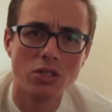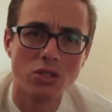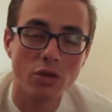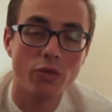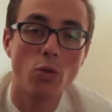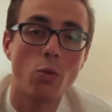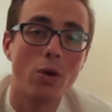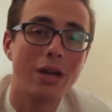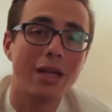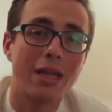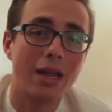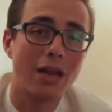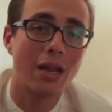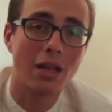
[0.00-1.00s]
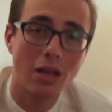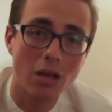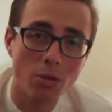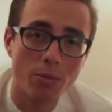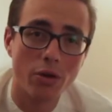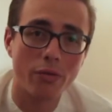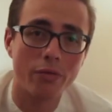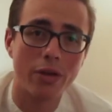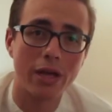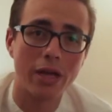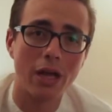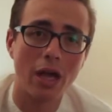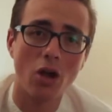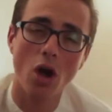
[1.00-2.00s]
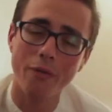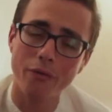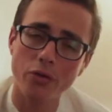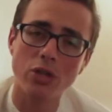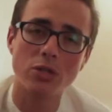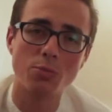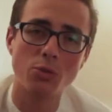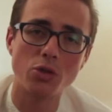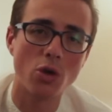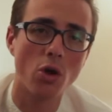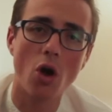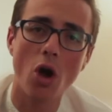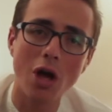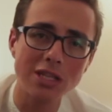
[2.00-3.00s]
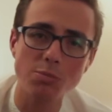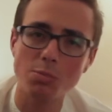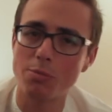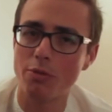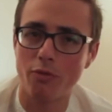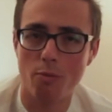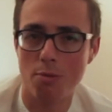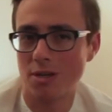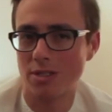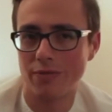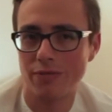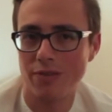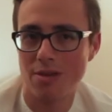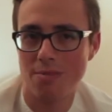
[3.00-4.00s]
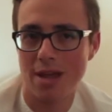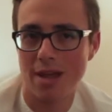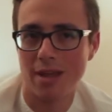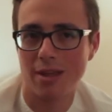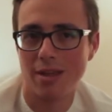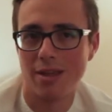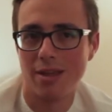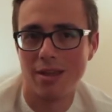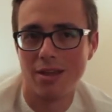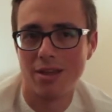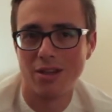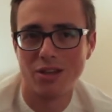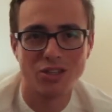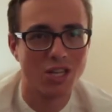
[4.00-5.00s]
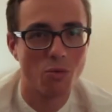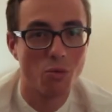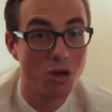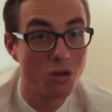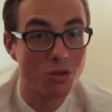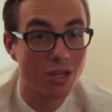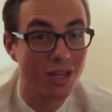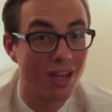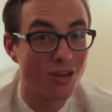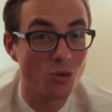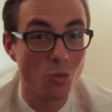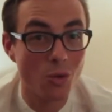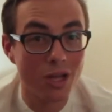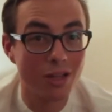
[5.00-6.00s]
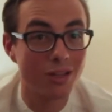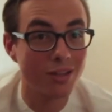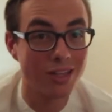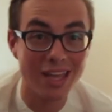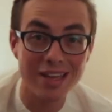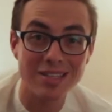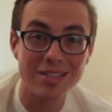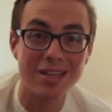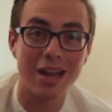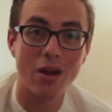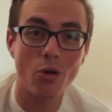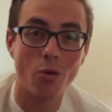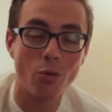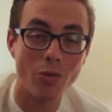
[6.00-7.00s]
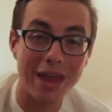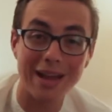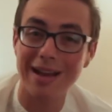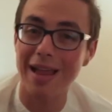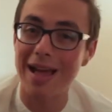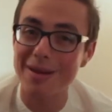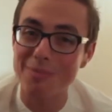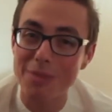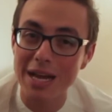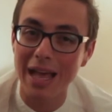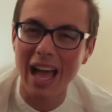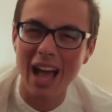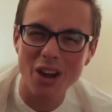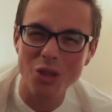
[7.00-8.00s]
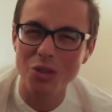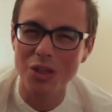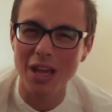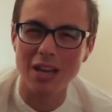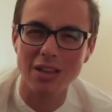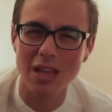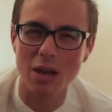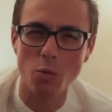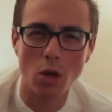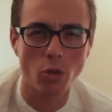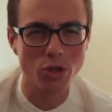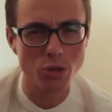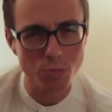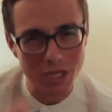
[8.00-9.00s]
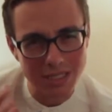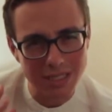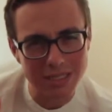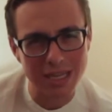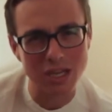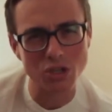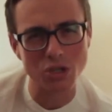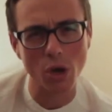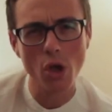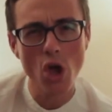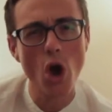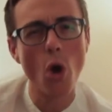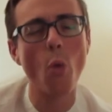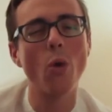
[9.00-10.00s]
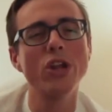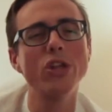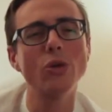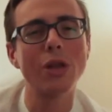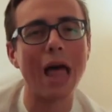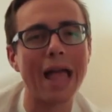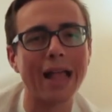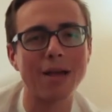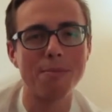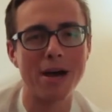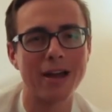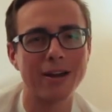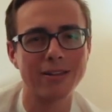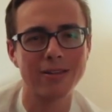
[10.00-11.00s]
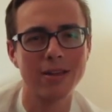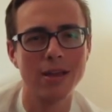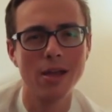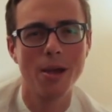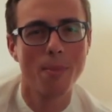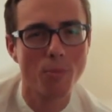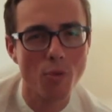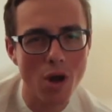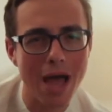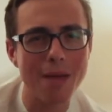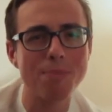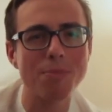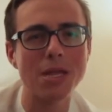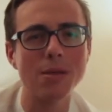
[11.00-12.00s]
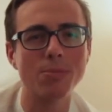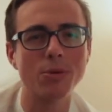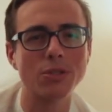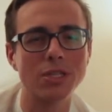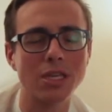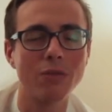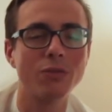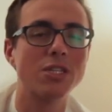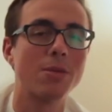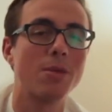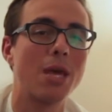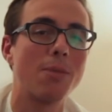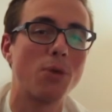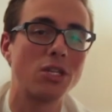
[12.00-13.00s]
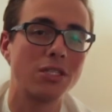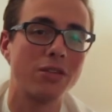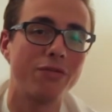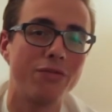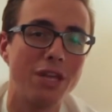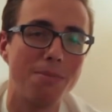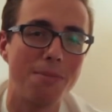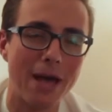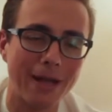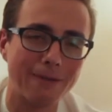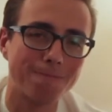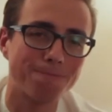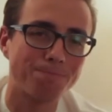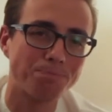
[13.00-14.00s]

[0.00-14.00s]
So if you want to get a little bit of a confidence boost, go and ask people for positive feedback. Go say, what do you think I did well yesterday, or that client meeting? How do you think I did that well? This presentation, what do you like about it? Prime people to give you some of that positive feedback.